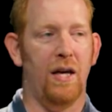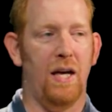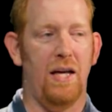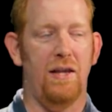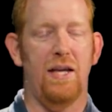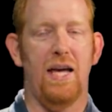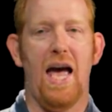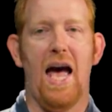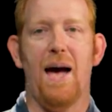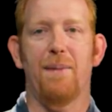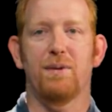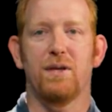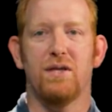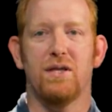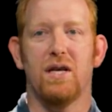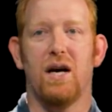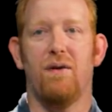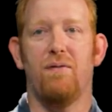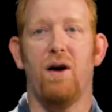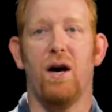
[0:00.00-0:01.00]
In the
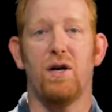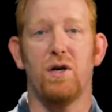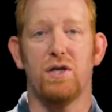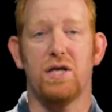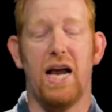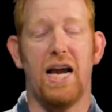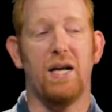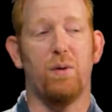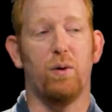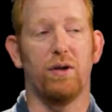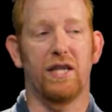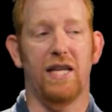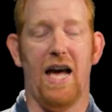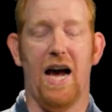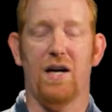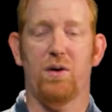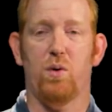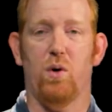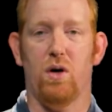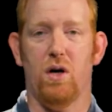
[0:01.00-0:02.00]
absence of understanding what the
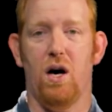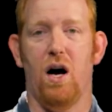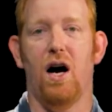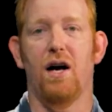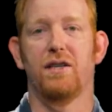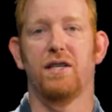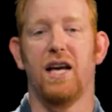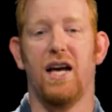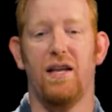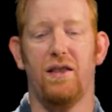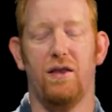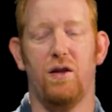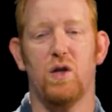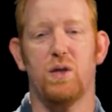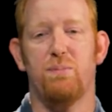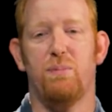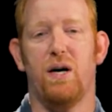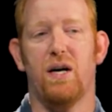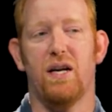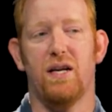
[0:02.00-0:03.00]
actual content in
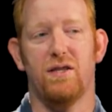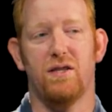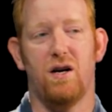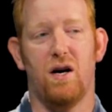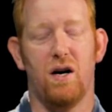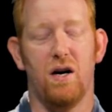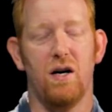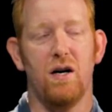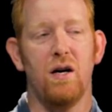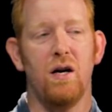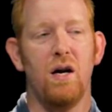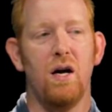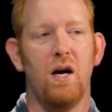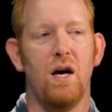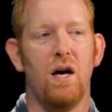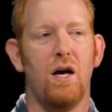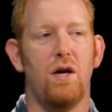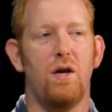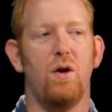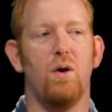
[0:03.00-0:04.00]
those buckets are,
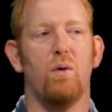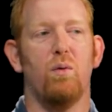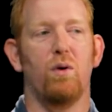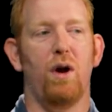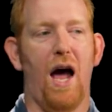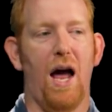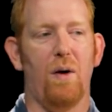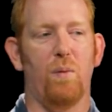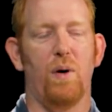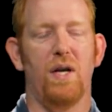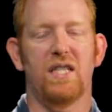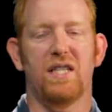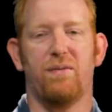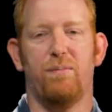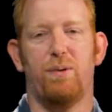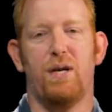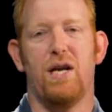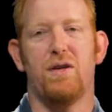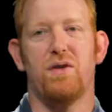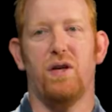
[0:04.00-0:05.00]
you're at risk
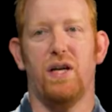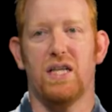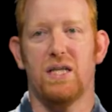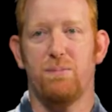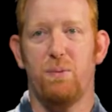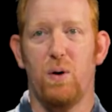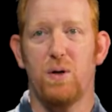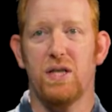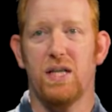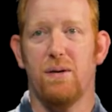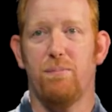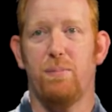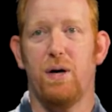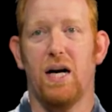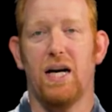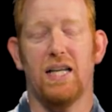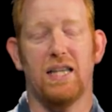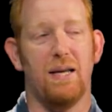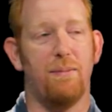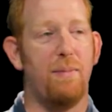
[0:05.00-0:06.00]
of potentially exposing a
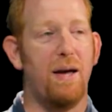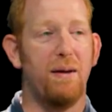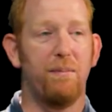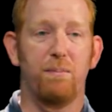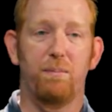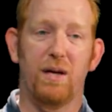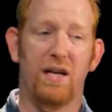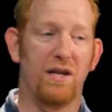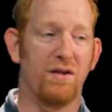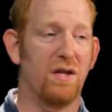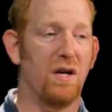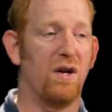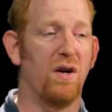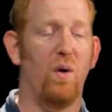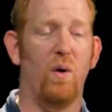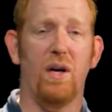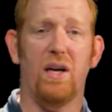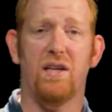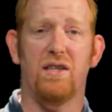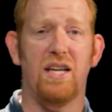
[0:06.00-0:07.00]
bucket that may be considered to
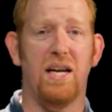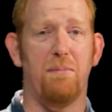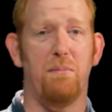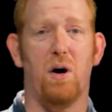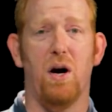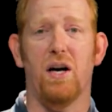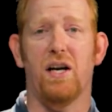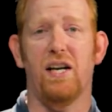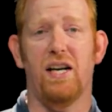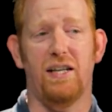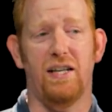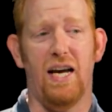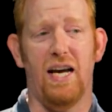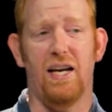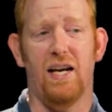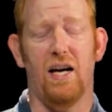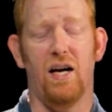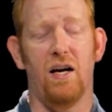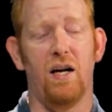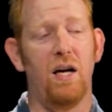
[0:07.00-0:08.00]
only contain marketing
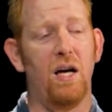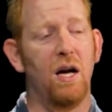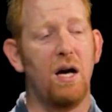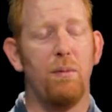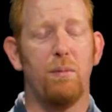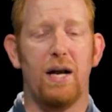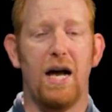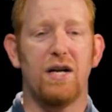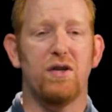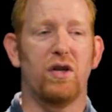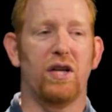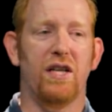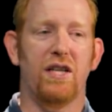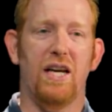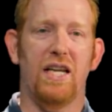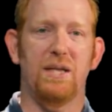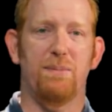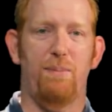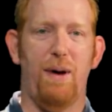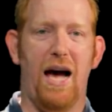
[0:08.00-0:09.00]
data, but actually
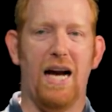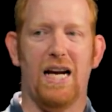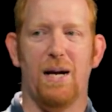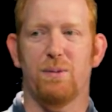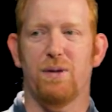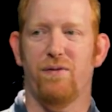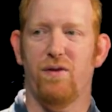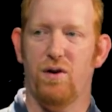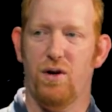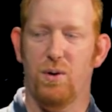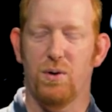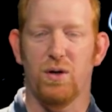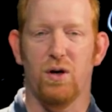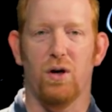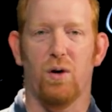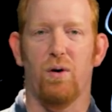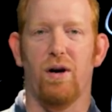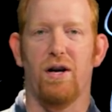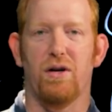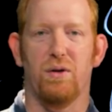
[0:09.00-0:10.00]
contains backups of your user
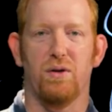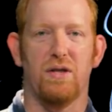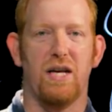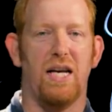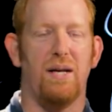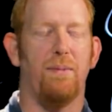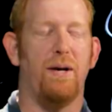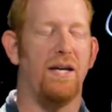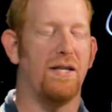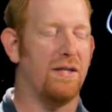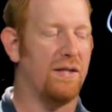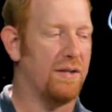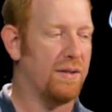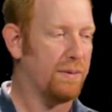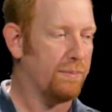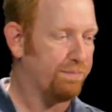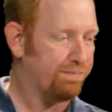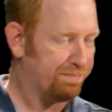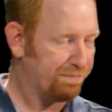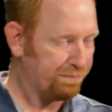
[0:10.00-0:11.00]
and credentials
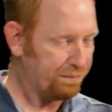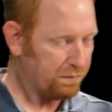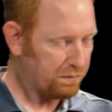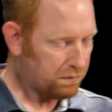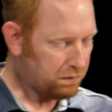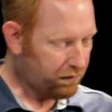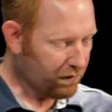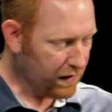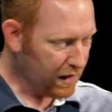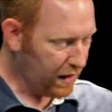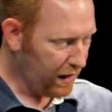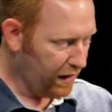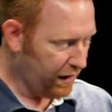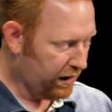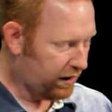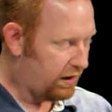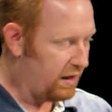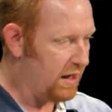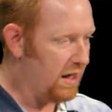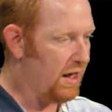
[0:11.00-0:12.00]
databases.
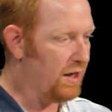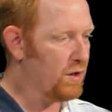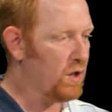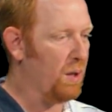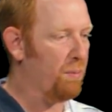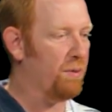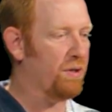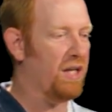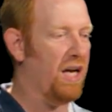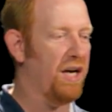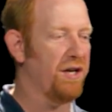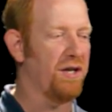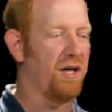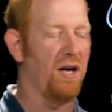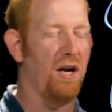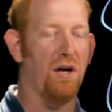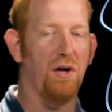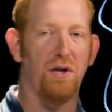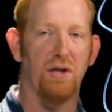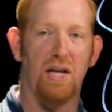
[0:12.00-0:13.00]
The interpretation
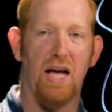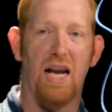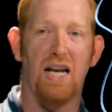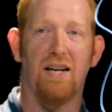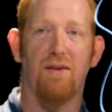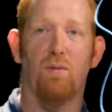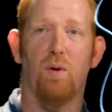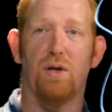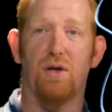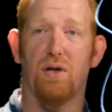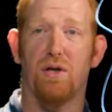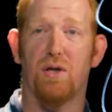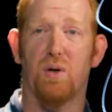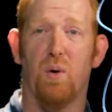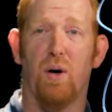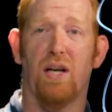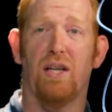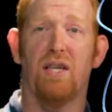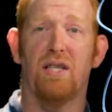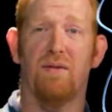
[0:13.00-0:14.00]
and understanding of what you're
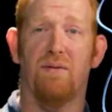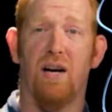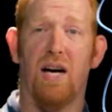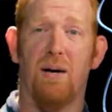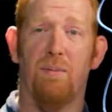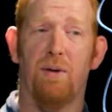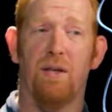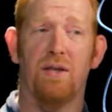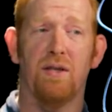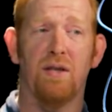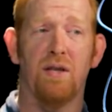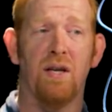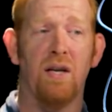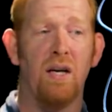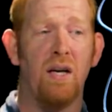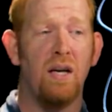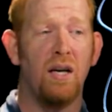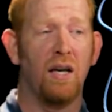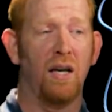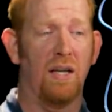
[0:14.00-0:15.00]
storing in these environments
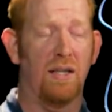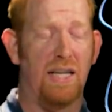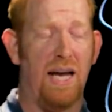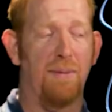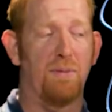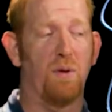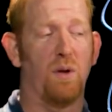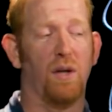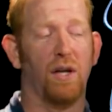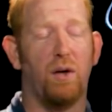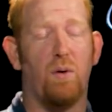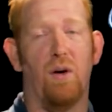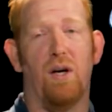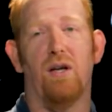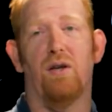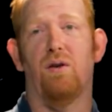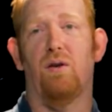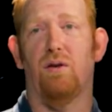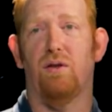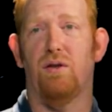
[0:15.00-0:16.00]
is absolutely
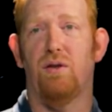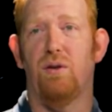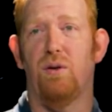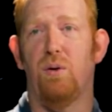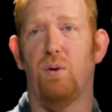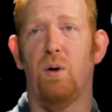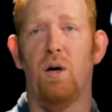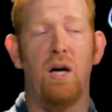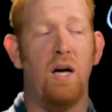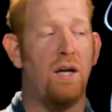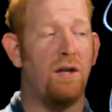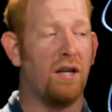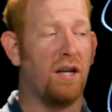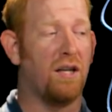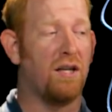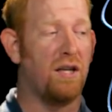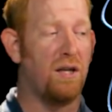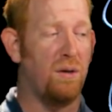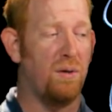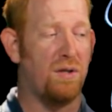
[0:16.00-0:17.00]
critical to the
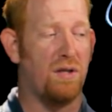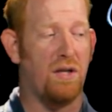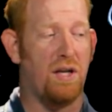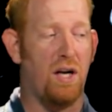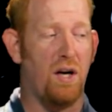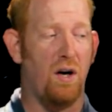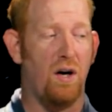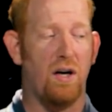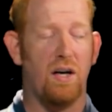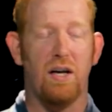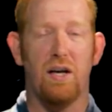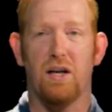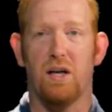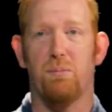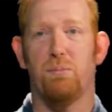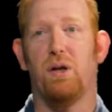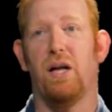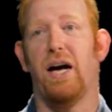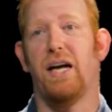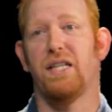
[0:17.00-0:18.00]
continued security and
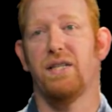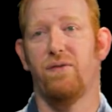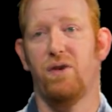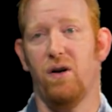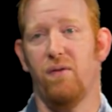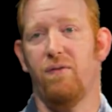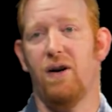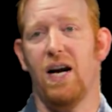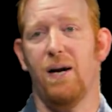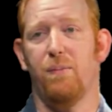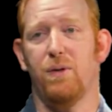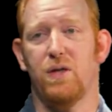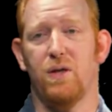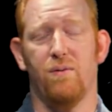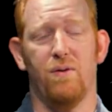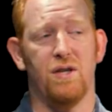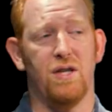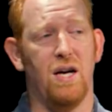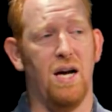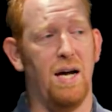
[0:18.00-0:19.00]
compliance of your environments
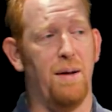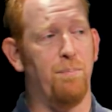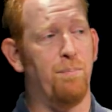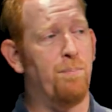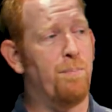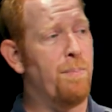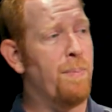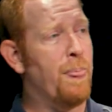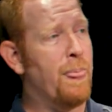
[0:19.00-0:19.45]
over time.